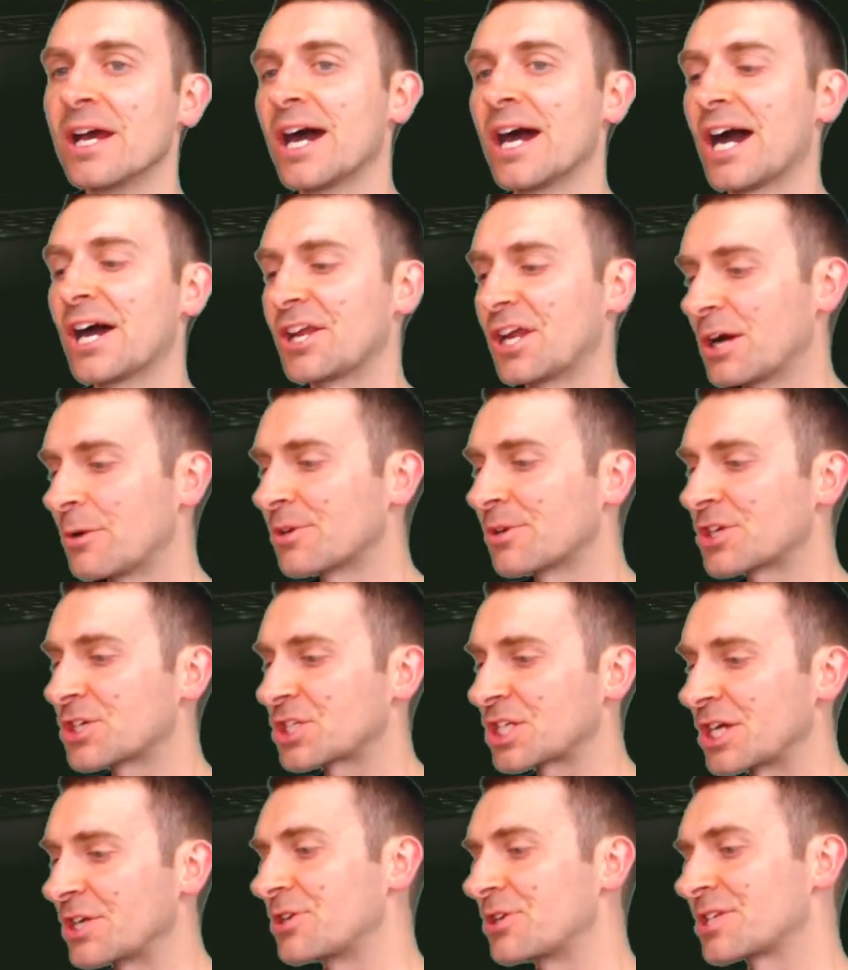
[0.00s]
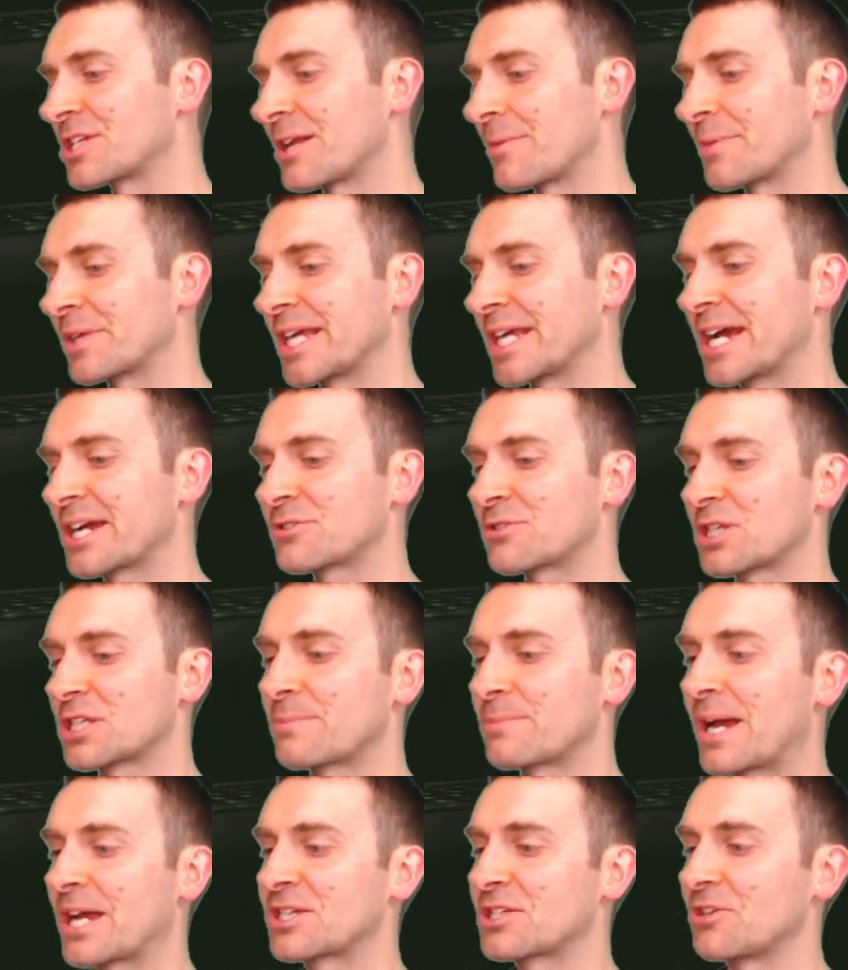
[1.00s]
And I want to show you something extra
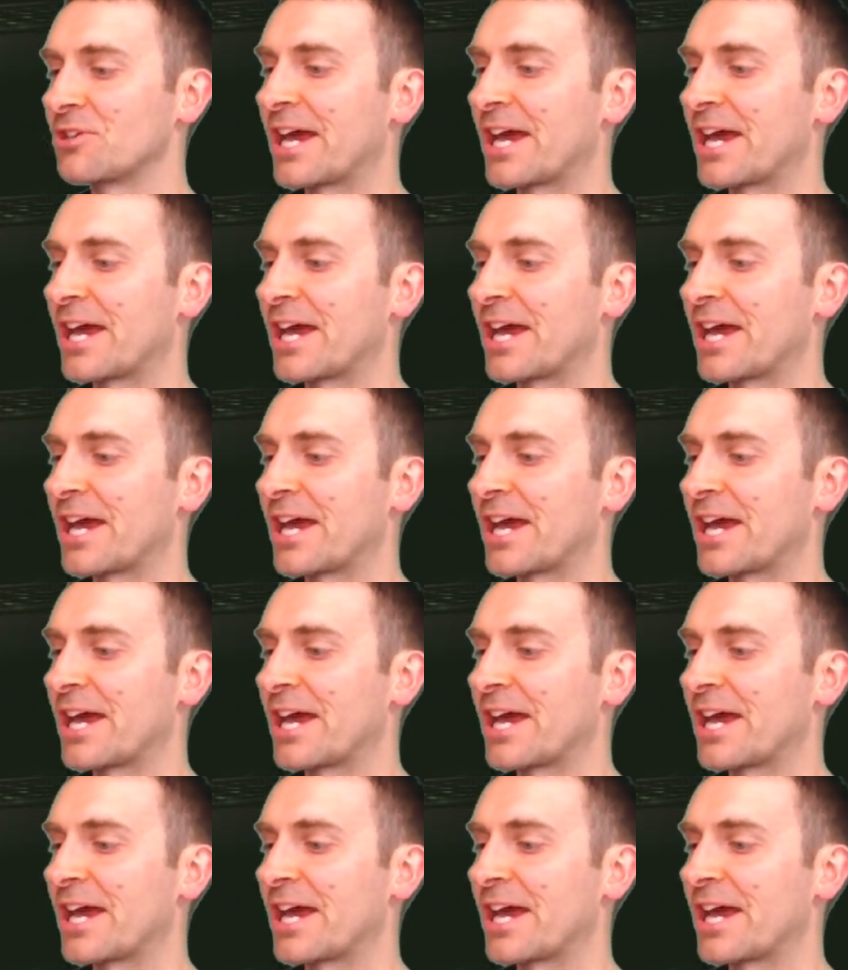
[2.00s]
special.